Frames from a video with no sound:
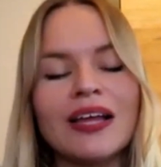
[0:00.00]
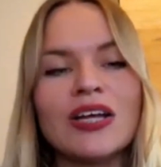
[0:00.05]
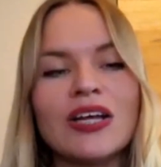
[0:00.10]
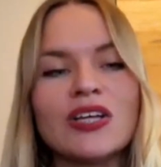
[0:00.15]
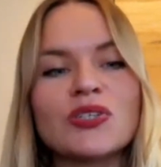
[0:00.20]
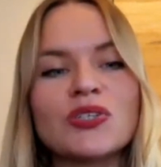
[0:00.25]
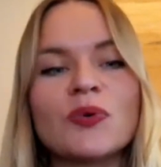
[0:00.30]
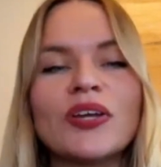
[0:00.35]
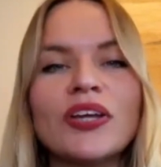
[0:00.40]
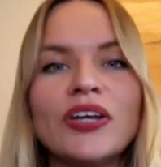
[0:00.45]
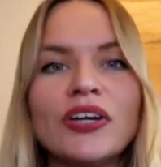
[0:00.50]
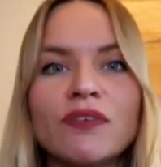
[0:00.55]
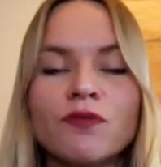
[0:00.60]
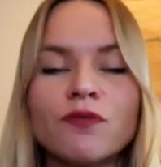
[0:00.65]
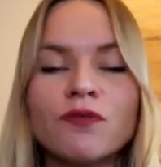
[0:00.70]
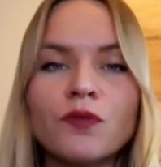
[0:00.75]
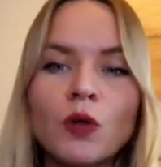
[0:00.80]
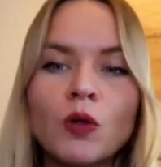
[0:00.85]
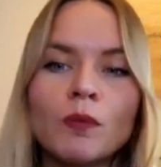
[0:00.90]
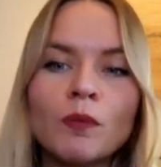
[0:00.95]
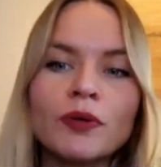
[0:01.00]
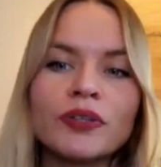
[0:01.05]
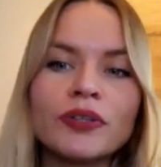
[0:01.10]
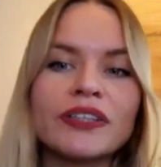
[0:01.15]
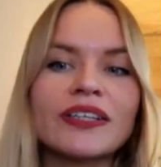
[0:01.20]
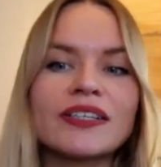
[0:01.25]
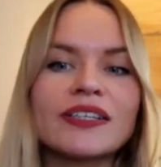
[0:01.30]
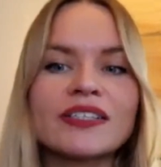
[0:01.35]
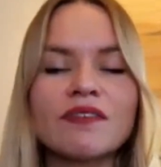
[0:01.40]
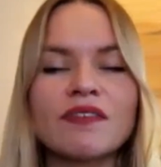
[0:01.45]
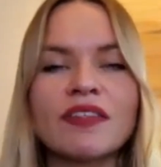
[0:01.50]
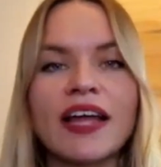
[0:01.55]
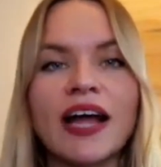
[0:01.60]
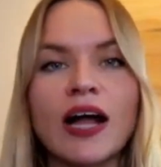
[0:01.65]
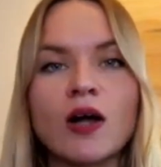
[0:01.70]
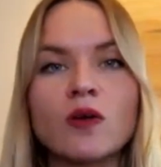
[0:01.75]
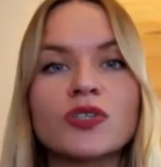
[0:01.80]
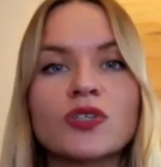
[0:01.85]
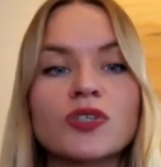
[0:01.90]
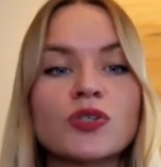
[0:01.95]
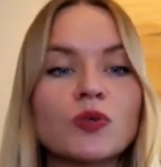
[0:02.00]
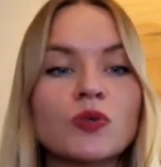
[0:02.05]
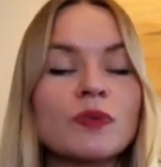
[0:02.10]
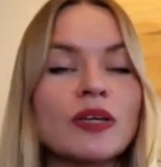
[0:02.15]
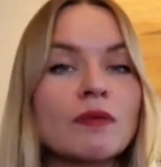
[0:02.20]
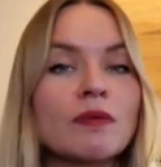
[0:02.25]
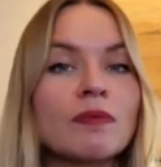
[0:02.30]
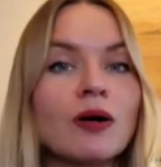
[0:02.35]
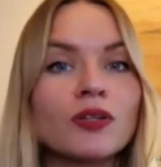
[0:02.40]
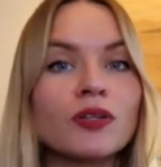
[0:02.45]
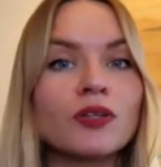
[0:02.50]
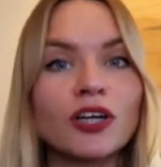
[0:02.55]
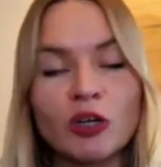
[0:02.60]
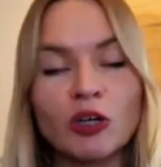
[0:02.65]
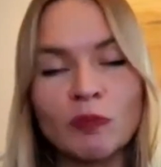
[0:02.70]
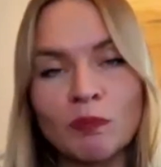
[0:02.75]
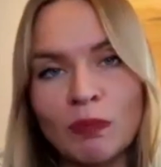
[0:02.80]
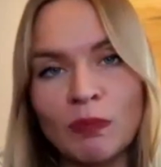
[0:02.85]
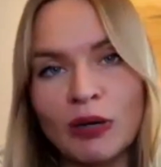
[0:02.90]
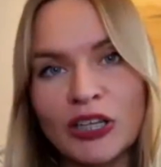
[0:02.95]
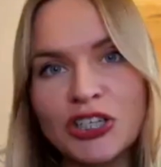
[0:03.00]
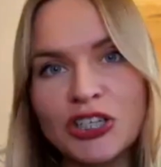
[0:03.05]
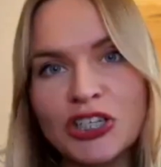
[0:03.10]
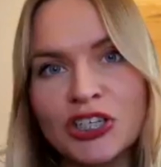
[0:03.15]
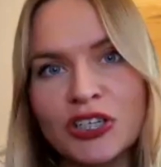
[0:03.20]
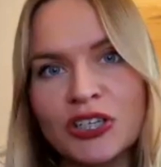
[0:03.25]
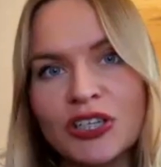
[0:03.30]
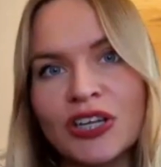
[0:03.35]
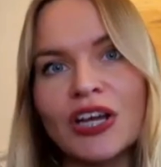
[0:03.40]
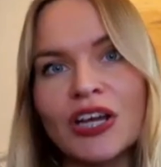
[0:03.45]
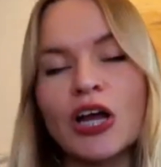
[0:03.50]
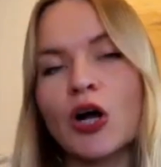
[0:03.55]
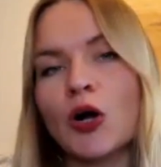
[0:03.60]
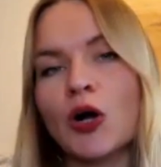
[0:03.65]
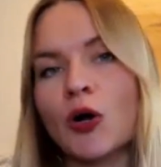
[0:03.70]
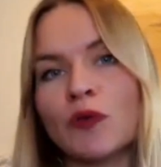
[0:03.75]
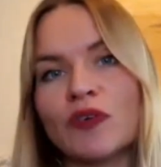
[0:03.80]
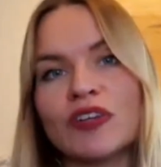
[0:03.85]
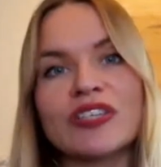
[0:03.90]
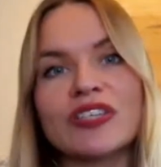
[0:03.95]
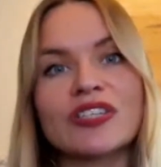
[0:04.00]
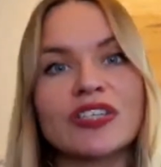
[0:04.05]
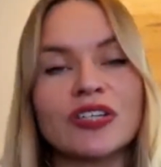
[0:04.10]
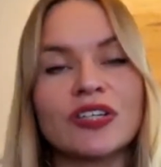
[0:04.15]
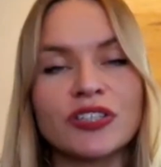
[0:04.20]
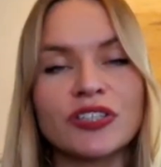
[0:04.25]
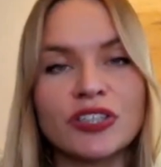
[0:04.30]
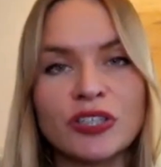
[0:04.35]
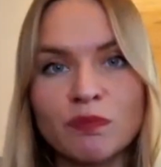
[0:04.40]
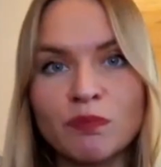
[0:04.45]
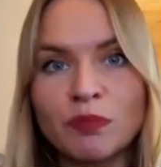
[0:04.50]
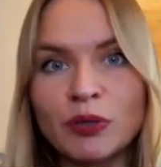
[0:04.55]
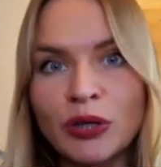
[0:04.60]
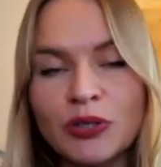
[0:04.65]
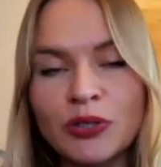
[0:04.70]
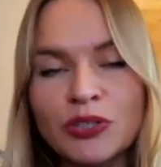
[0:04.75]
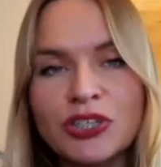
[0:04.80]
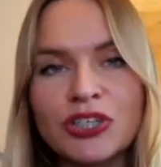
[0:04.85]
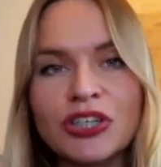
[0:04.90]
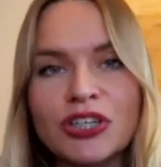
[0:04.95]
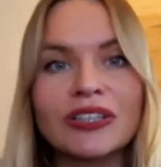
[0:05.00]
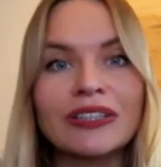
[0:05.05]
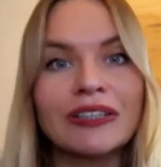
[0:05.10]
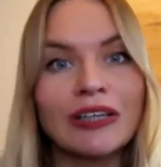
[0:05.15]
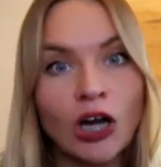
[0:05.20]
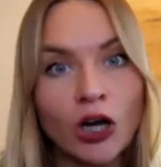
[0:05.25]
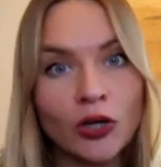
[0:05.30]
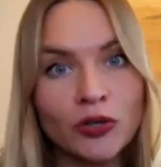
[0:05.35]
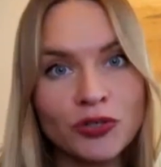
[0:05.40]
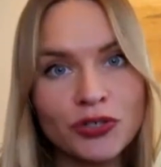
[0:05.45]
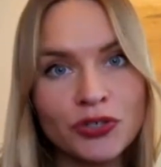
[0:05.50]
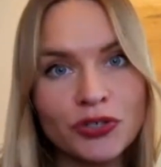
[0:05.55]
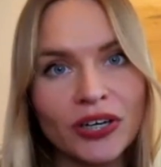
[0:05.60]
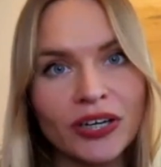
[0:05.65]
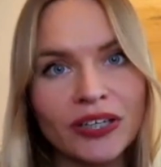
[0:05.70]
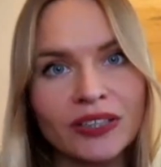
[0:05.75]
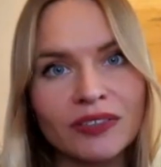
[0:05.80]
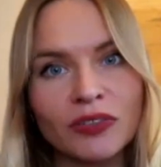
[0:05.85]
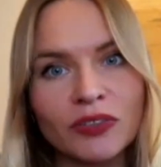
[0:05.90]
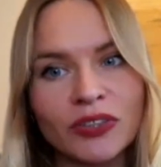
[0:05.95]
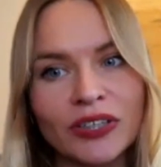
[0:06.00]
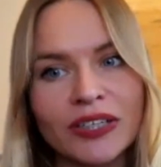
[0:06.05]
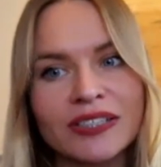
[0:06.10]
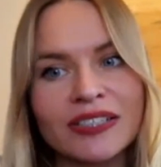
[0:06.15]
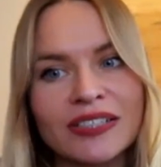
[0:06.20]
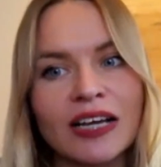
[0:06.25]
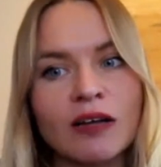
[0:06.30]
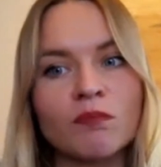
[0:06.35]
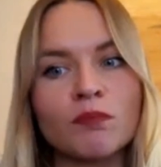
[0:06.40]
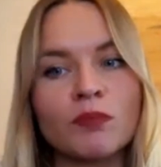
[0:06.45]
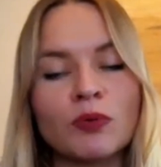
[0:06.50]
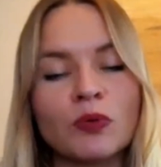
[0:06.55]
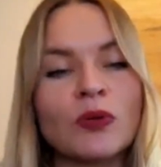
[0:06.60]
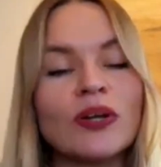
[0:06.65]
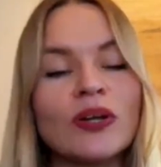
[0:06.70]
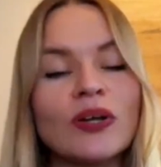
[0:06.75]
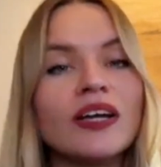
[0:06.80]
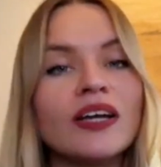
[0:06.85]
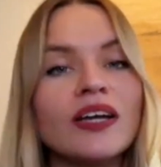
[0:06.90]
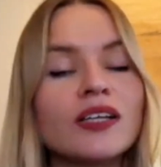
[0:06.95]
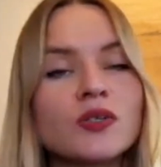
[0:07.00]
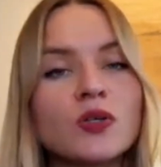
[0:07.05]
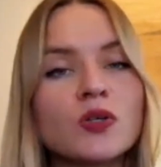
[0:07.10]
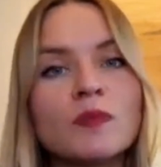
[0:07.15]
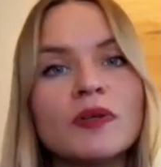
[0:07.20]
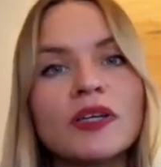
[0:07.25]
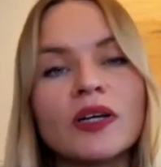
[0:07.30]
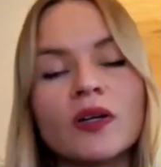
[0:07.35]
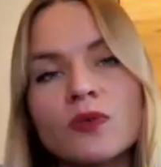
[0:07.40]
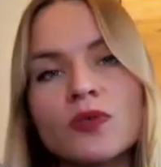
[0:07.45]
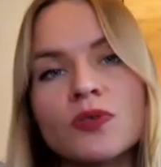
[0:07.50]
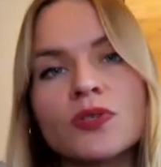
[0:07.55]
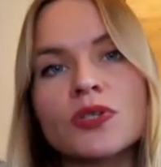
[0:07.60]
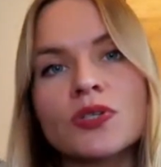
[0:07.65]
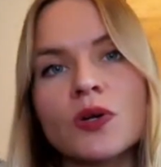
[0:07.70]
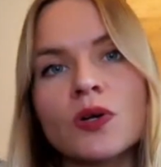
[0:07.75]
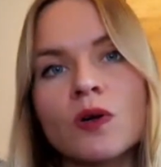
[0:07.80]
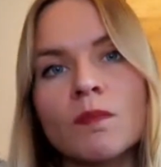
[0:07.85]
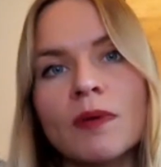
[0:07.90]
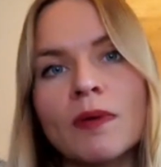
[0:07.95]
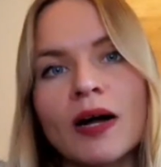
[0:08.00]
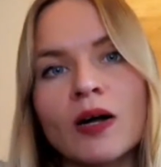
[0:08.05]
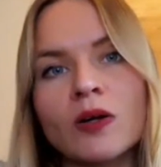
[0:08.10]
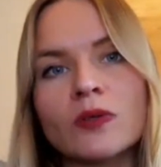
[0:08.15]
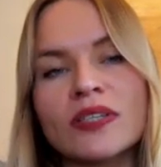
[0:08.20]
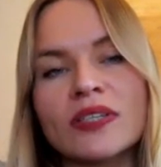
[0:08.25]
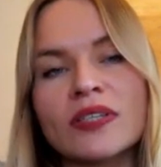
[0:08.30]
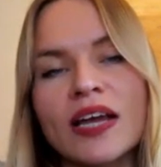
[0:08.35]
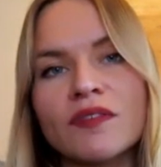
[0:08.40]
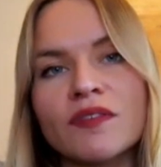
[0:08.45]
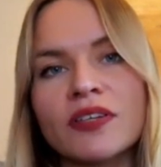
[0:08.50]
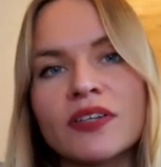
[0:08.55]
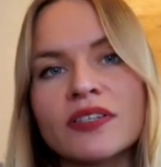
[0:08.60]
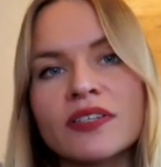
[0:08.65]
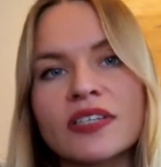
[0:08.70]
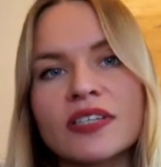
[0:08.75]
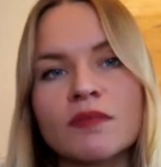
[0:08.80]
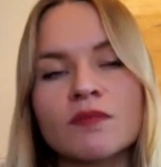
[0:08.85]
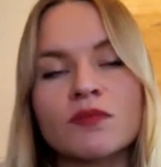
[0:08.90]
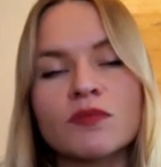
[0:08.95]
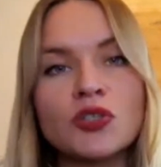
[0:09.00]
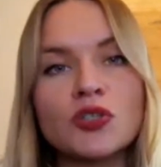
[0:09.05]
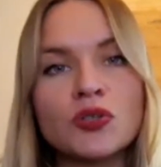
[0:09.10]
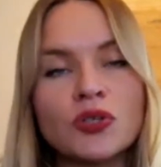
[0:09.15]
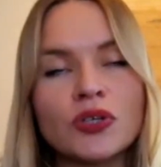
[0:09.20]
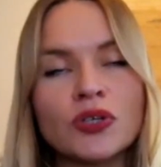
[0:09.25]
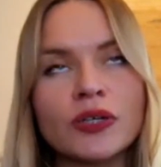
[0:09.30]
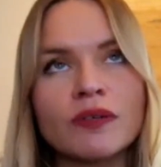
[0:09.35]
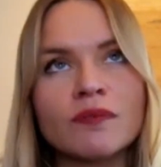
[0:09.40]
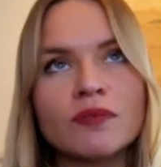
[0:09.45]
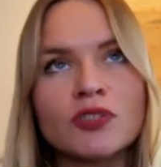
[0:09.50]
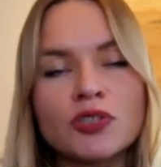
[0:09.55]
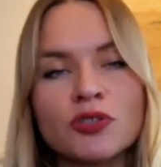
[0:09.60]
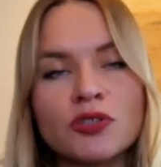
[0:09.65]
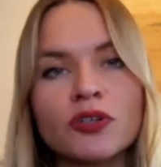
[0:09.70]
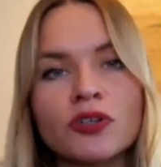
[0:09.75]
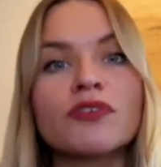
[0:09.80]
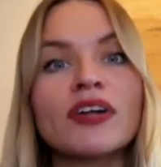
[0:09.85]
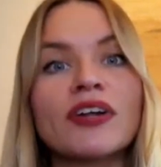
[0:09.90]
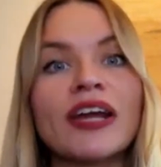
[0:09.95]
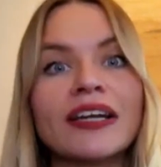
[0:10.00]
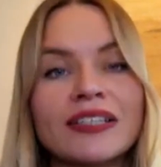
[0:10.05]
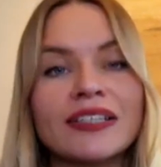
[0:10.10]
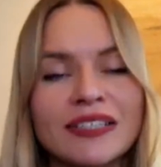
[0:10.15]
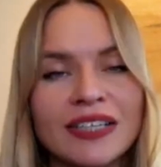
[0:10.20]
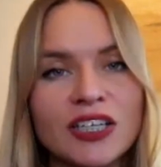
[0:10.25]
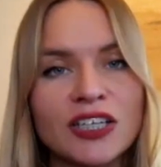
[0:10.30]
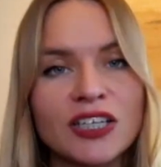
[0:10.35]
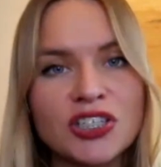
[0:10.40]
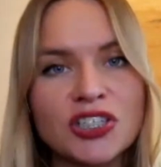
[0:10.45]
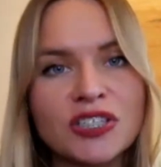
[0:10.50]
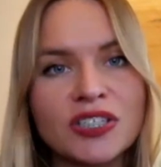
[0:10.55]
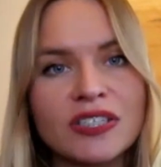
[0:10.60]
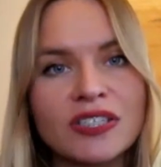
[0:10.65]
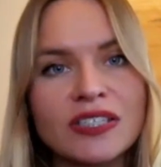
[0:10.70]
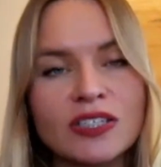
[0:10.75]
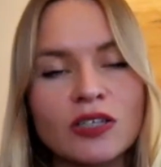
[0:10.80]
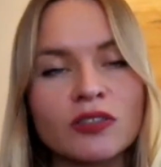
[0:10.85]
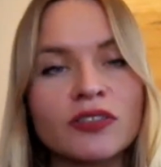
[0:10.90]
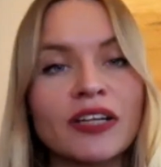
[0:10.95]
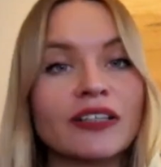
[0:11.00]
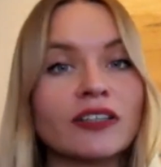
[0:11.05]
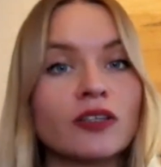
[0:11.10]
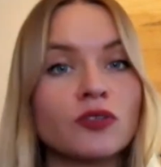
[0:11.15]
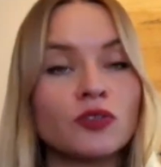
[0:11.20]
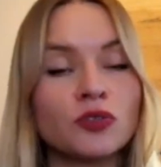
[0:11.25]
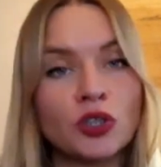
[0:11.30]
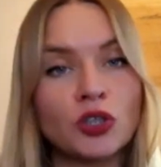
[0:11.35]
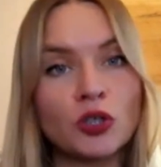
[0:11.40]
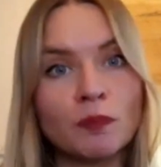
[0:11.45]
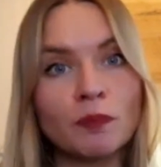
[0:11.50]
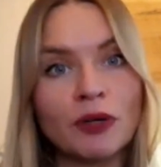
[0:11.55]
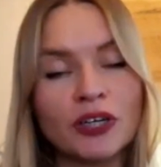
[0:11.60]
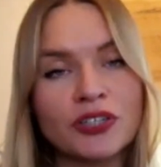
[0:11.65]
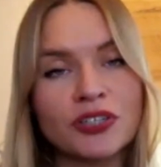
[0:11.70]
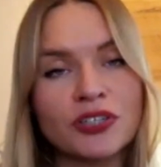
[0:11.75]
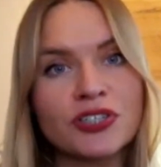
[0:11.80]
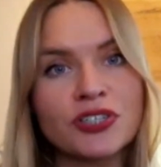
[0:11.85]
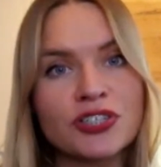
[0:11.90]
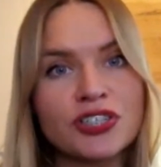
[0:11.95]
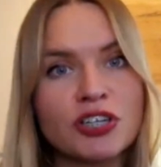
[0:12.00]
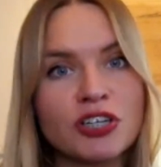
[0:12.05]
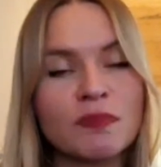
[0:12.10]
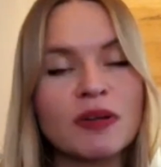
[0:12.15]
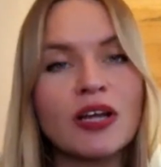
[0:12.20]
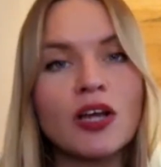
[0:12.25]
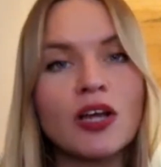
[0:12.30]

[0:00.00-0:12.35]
So here, full moon in the seventh house, this could be about the completion of a certain project, contract, for example. This could be also about having some new, um, strong realizations connected to your partnership